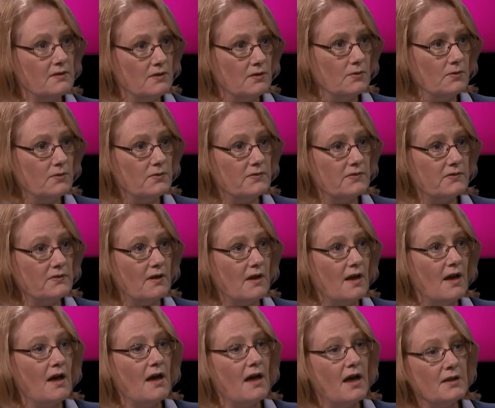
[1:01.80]
had used,
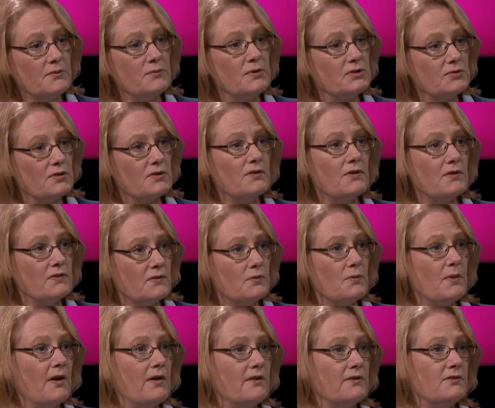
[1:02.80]
and we took those
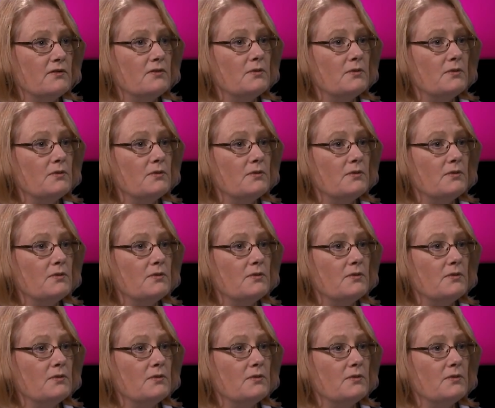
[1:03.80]
around